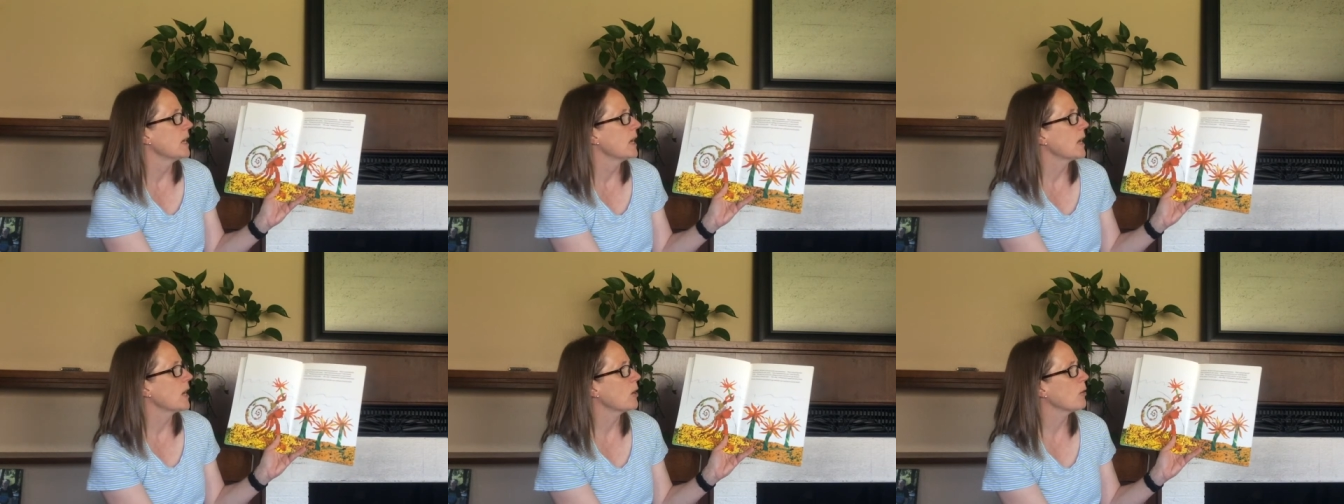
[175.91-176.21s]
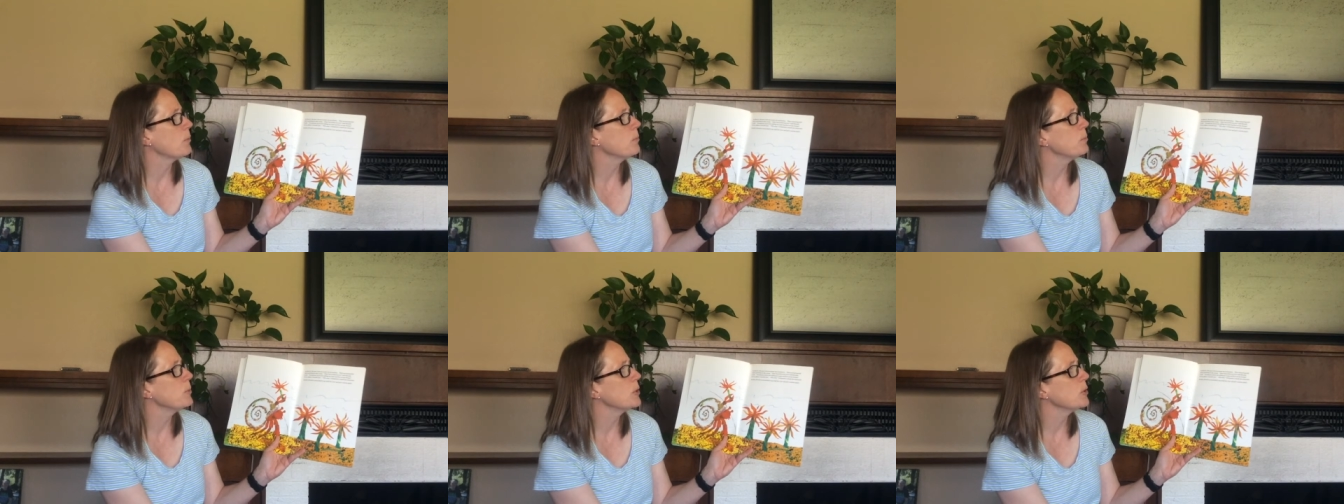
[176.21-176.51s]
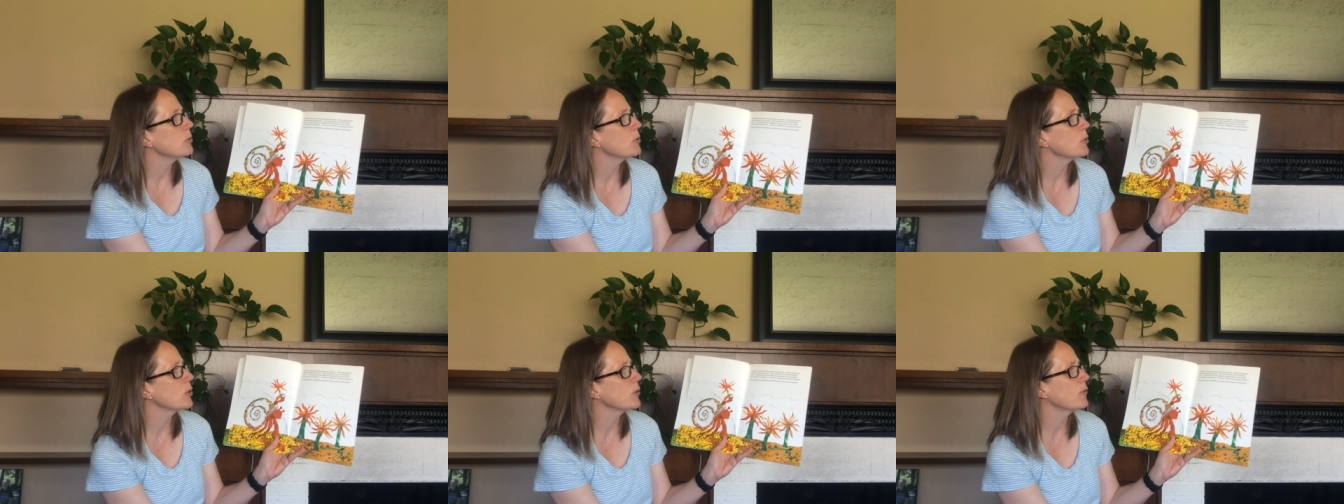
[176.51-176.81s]
How
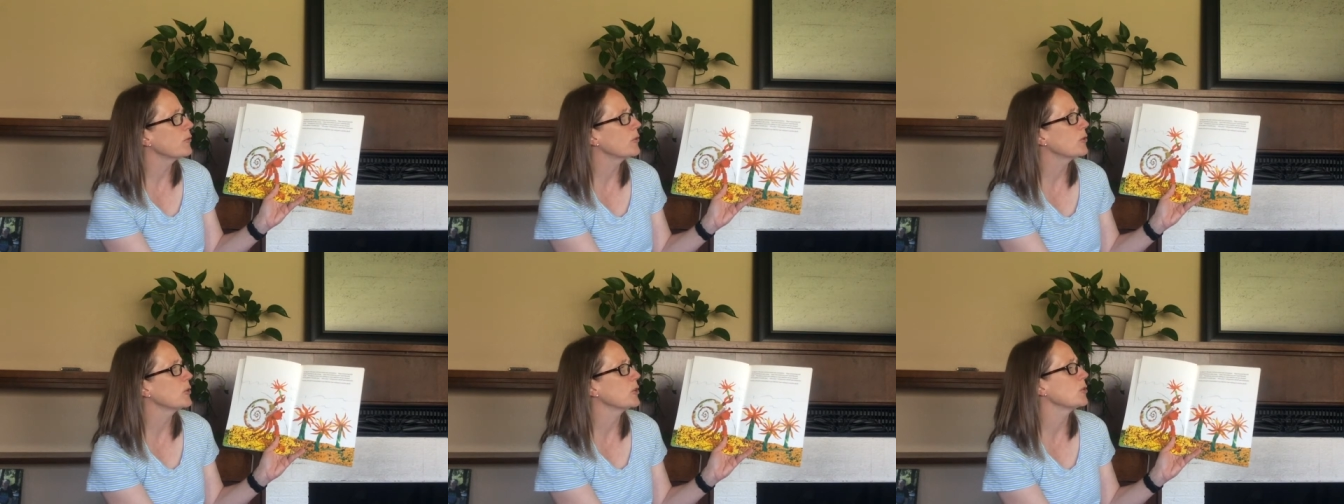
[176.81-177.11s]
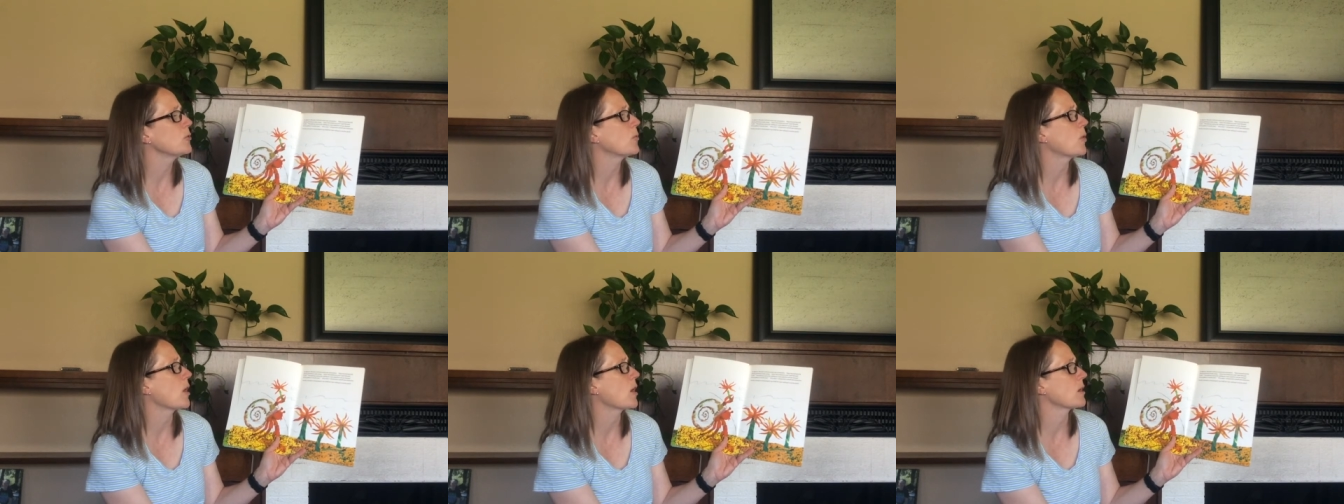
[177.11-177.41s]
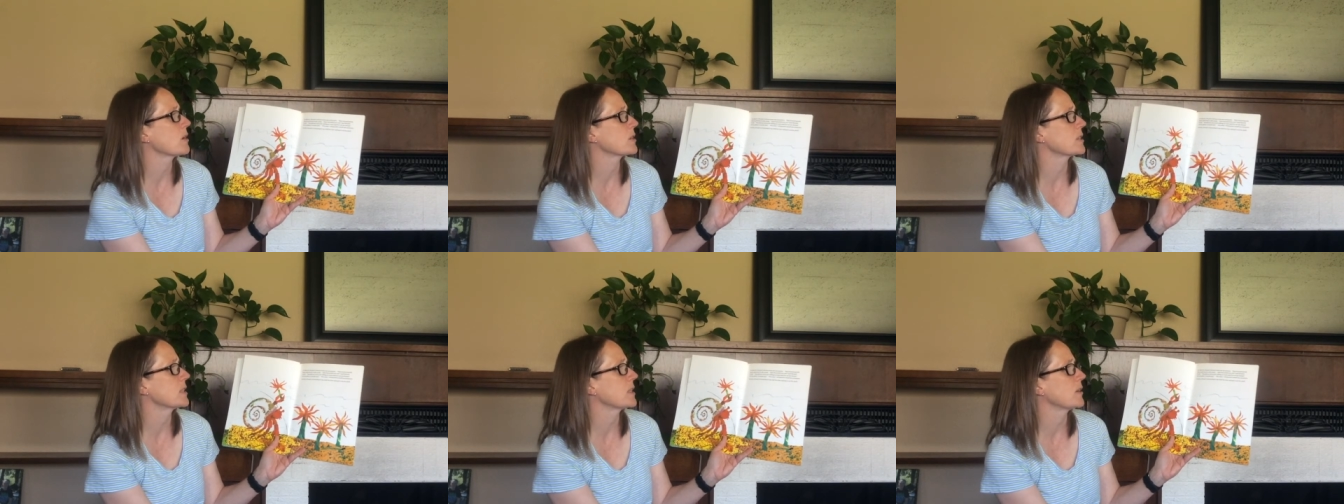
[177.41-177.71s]
beautiful you
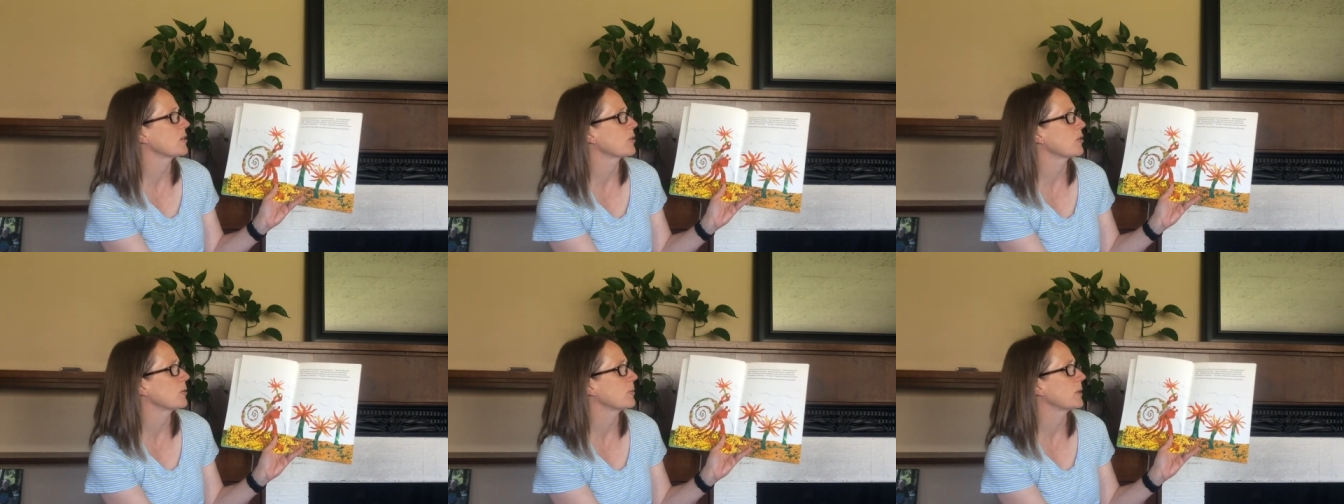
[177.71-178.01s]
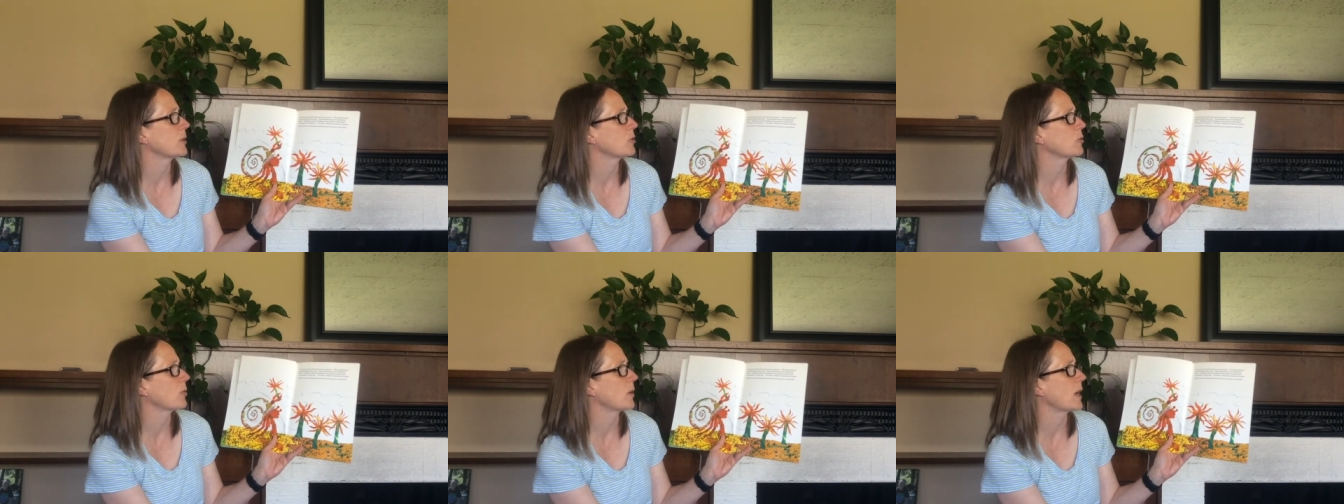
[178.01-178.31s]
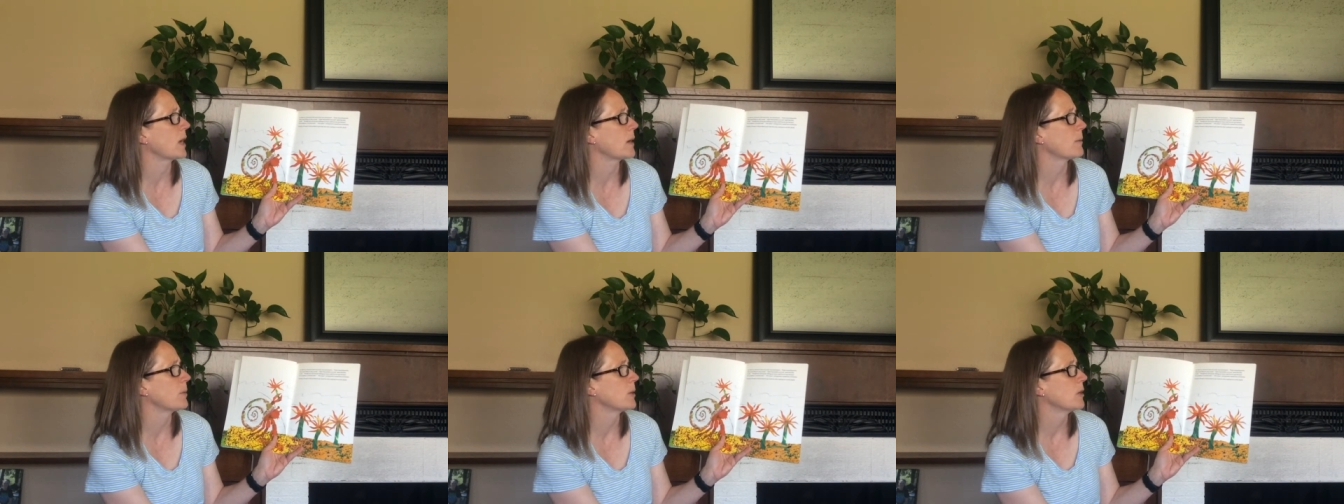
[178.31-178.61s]
are, said Hermit
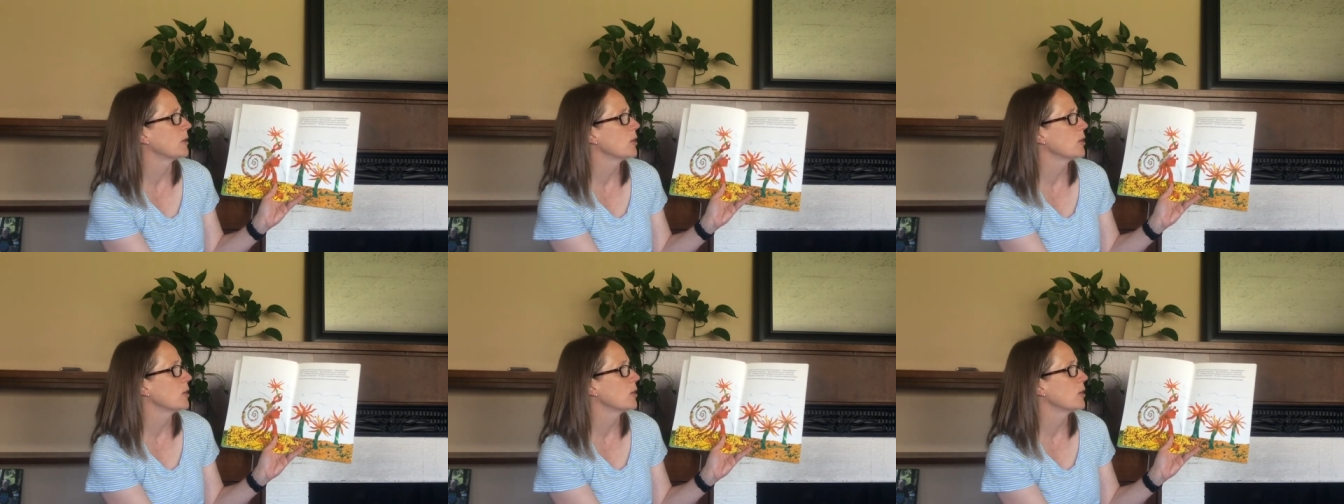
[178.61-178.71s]
Crab.